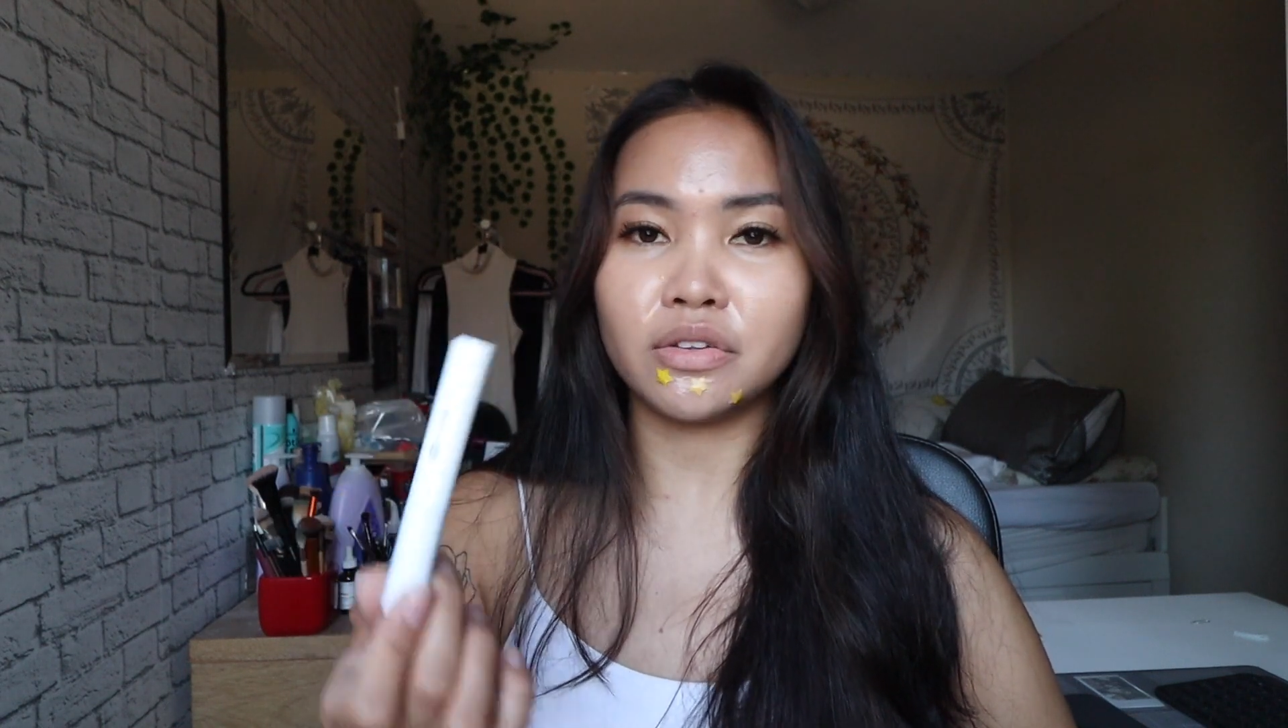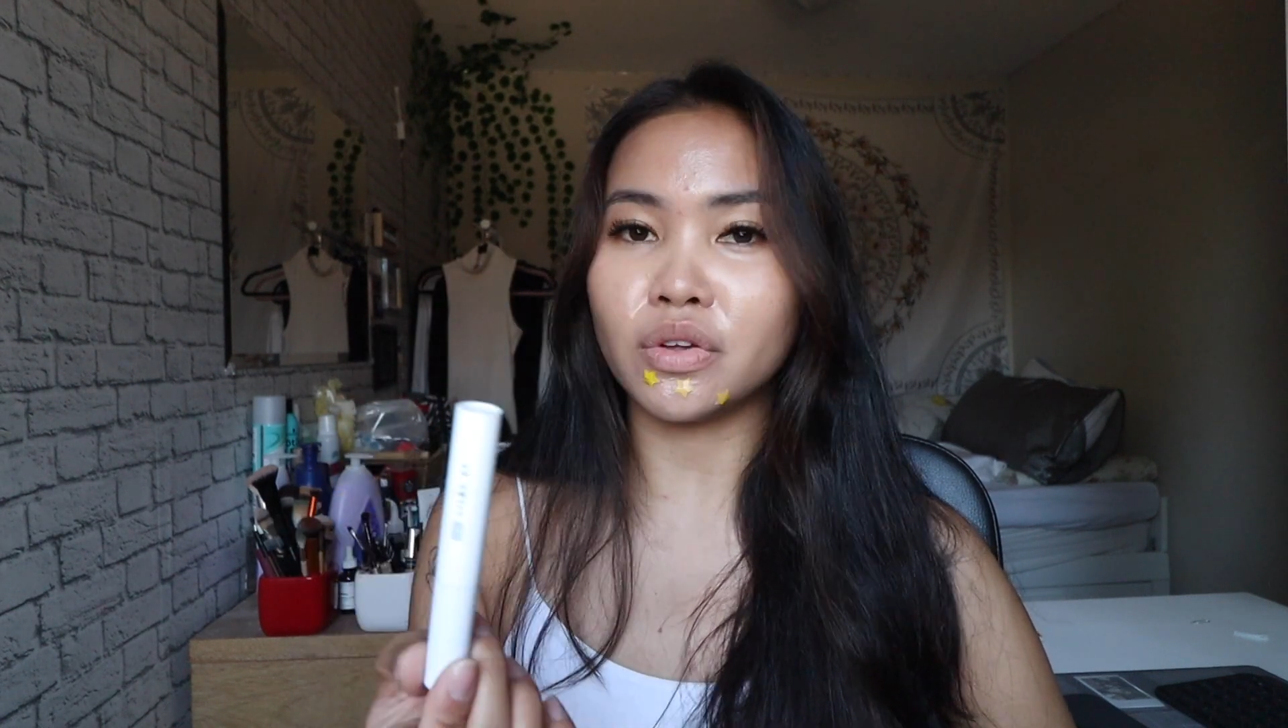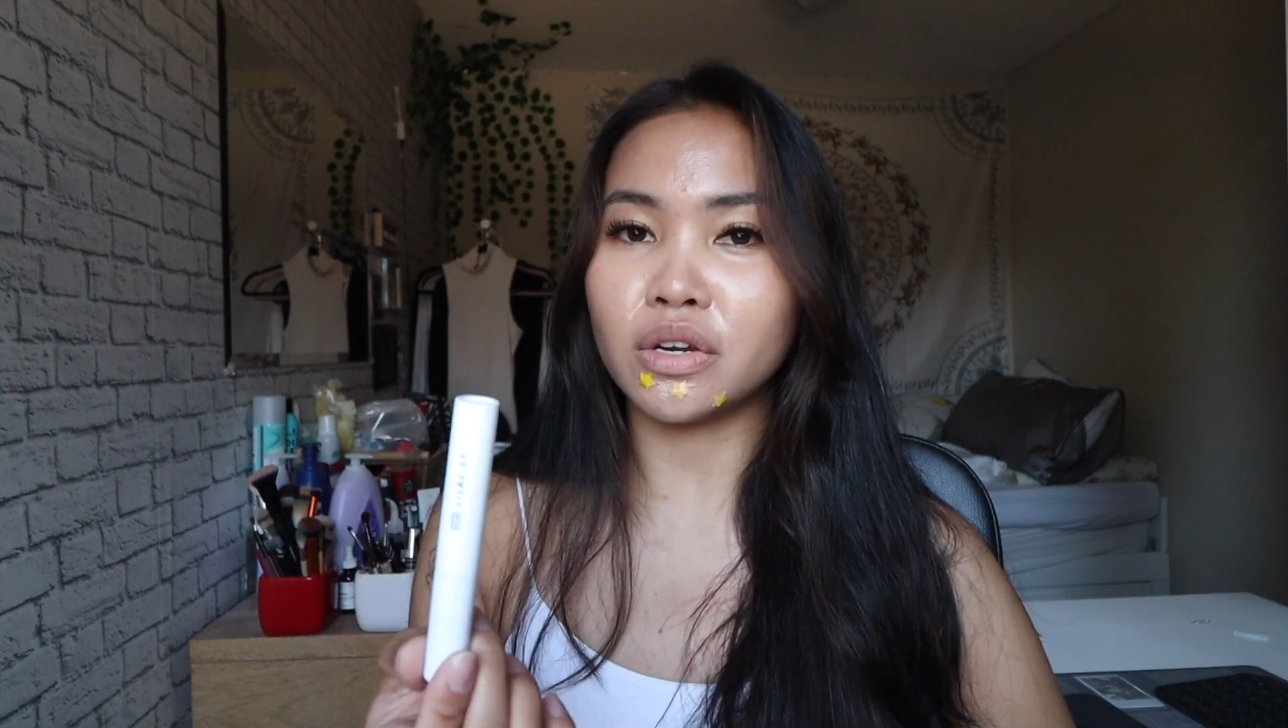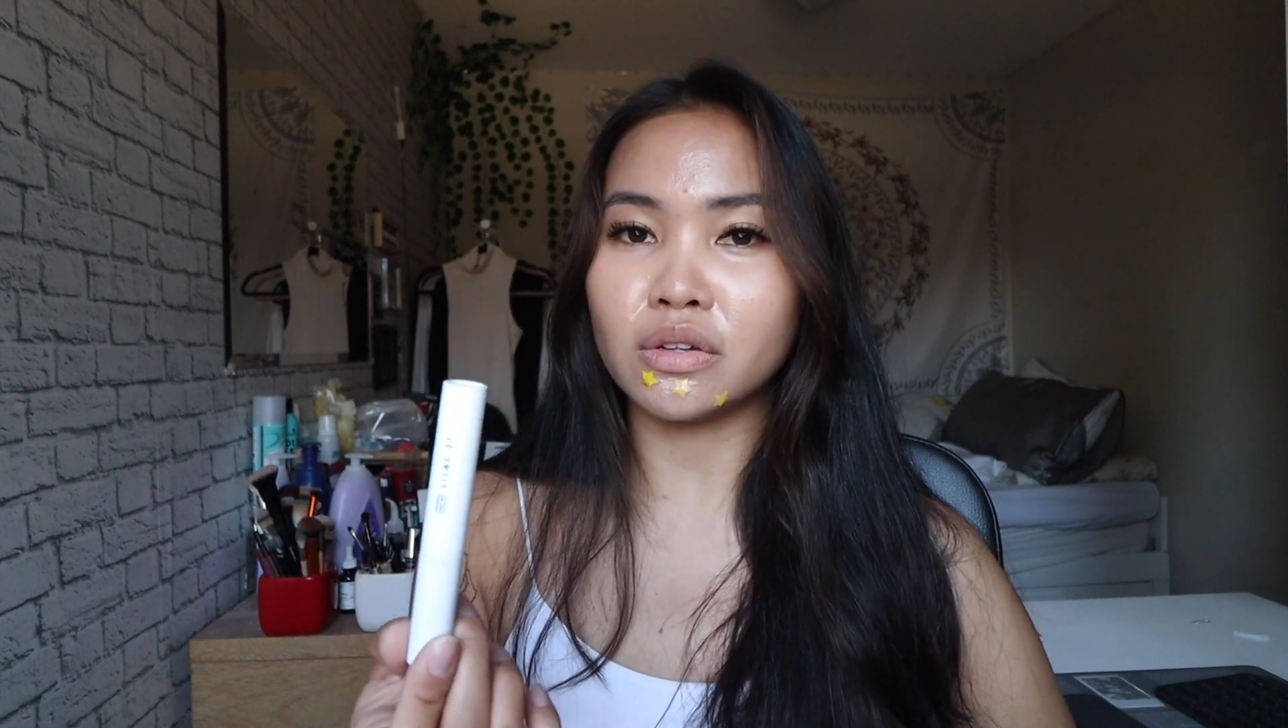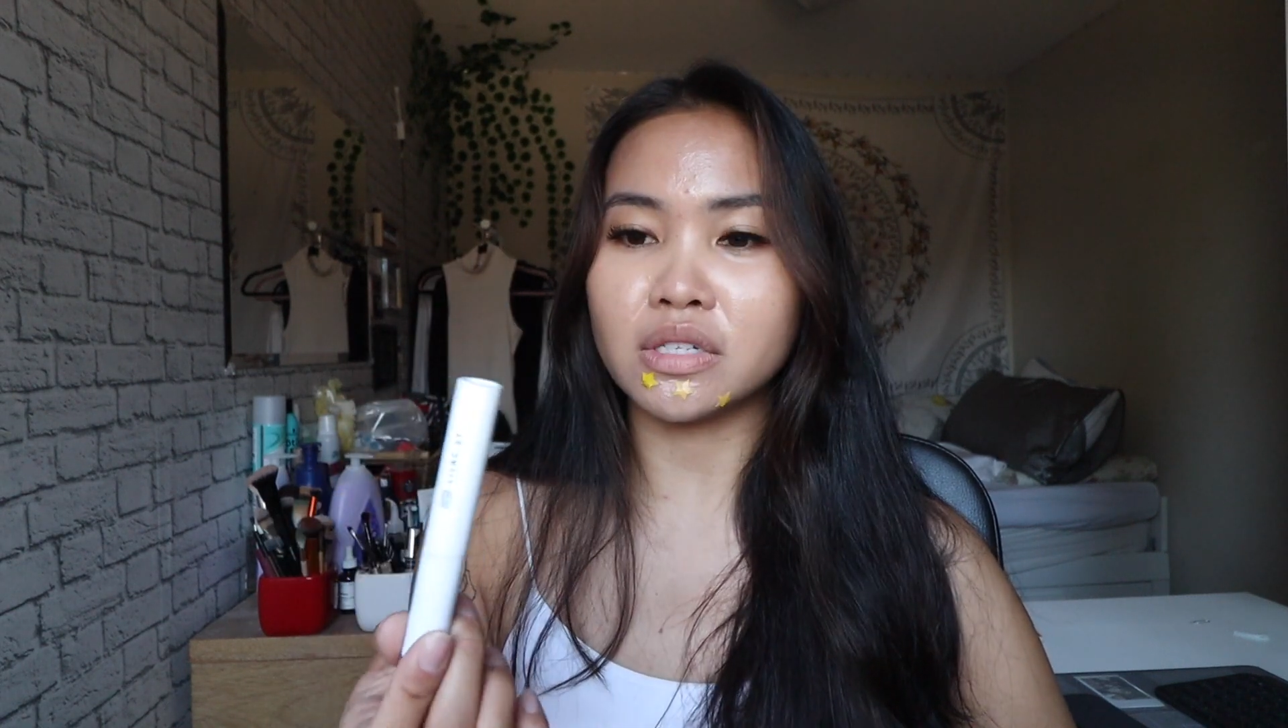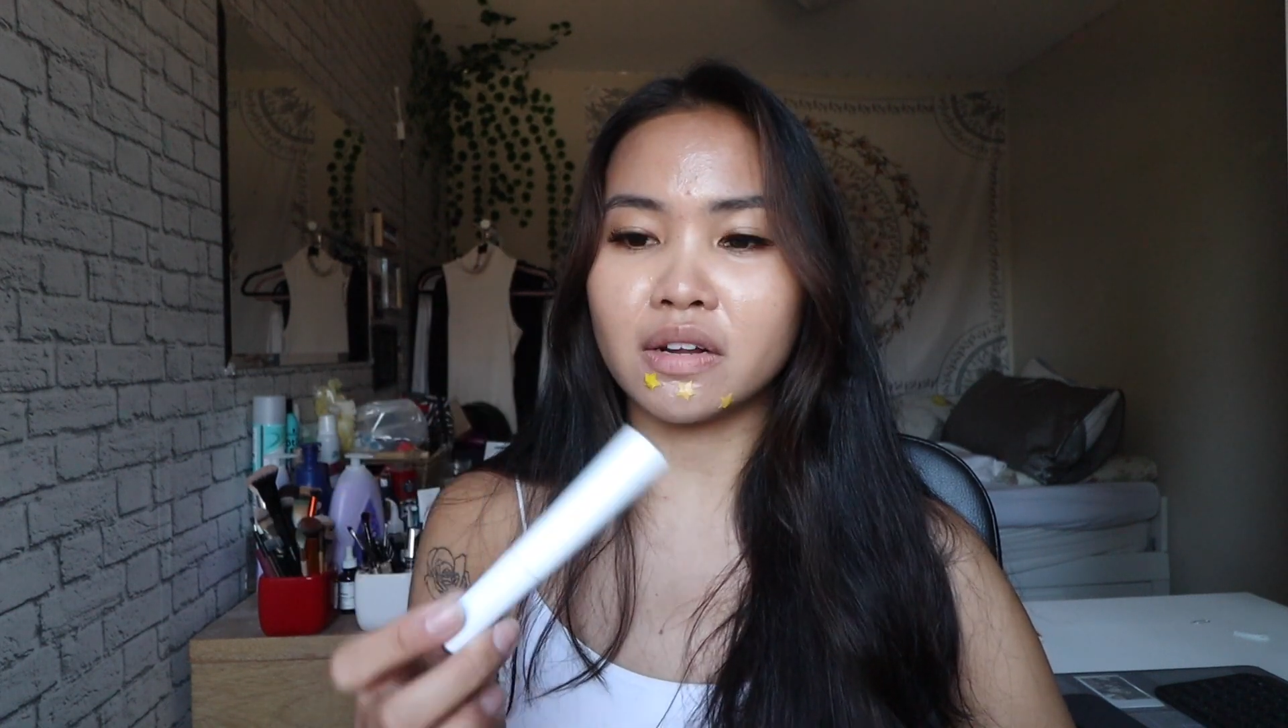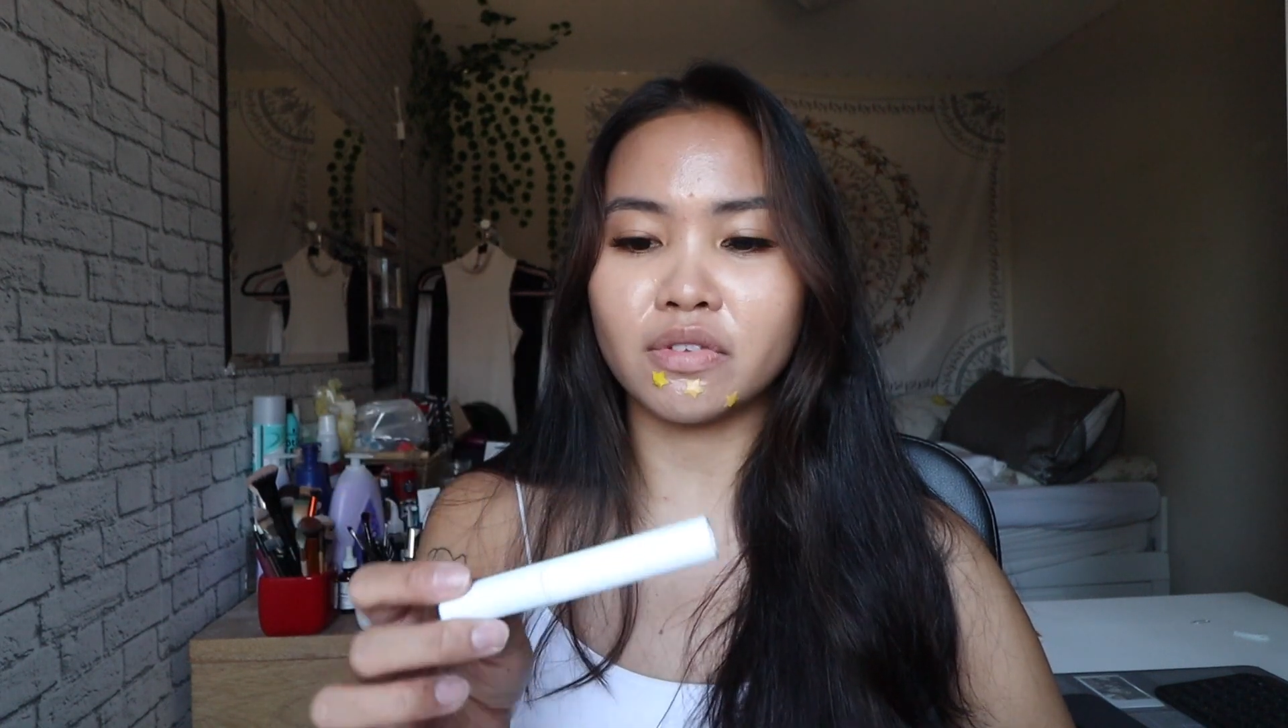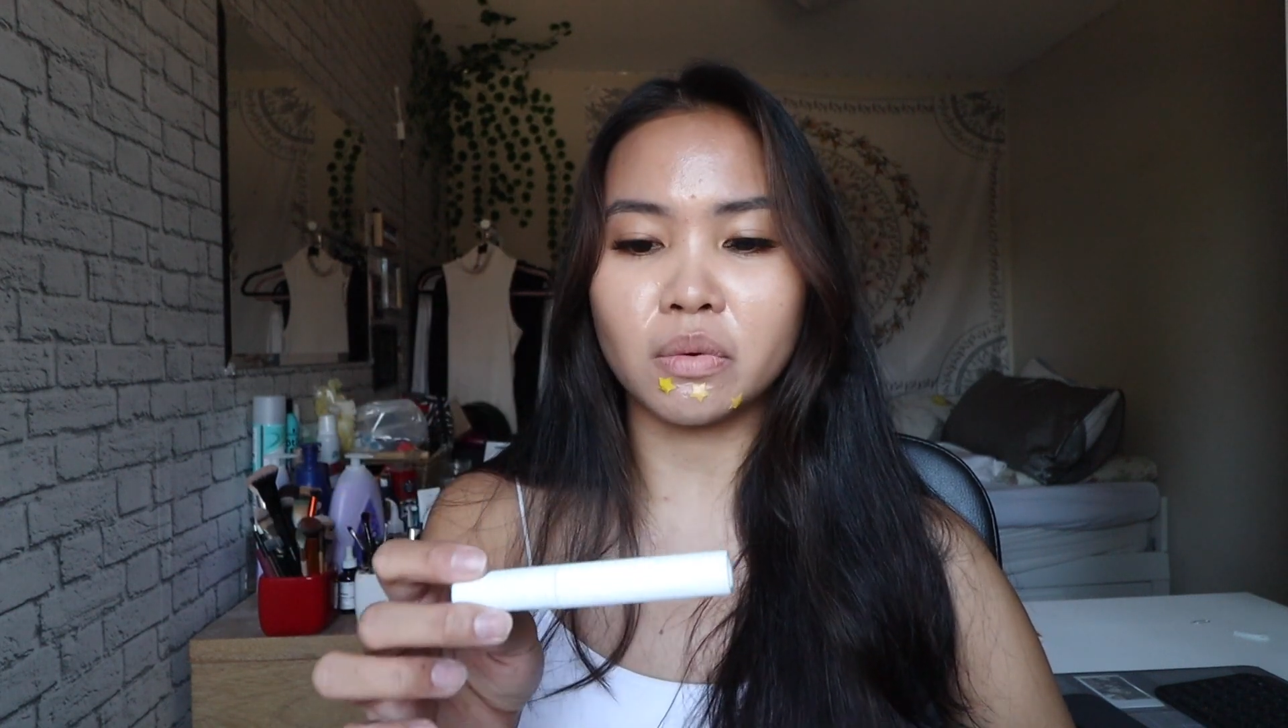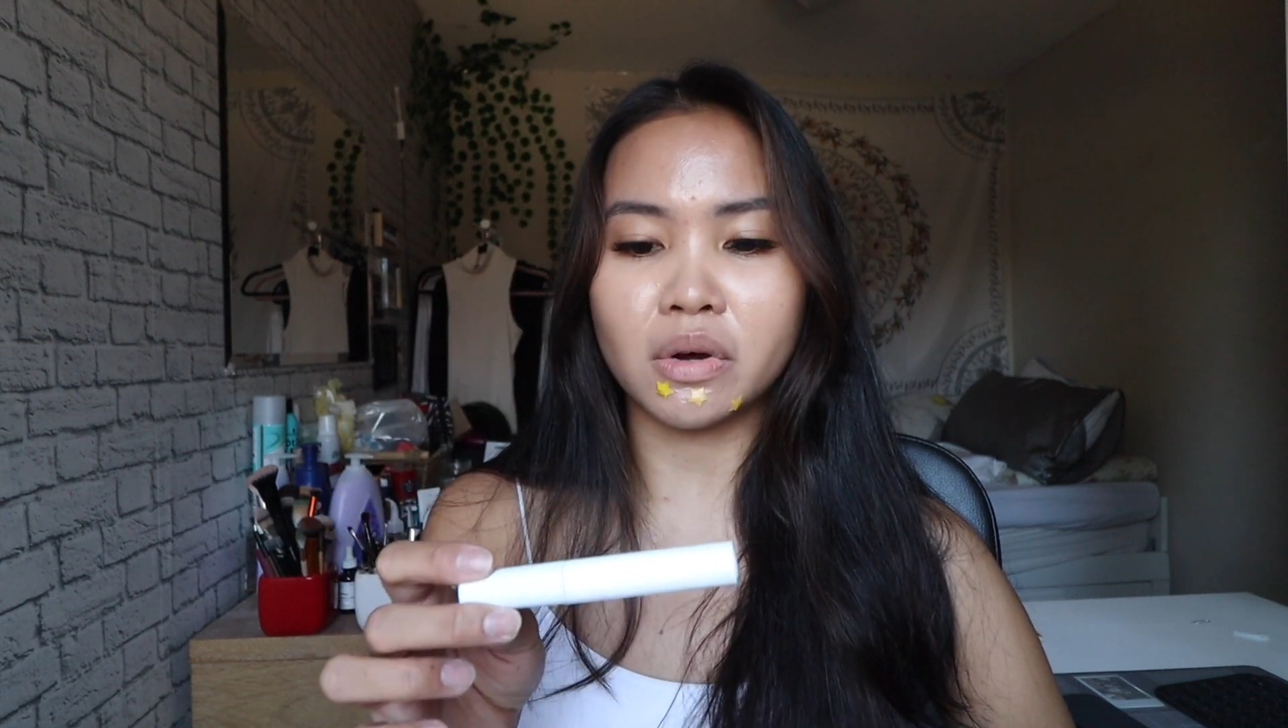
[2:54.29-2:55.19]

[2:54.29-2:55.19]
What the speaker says: you can use it if you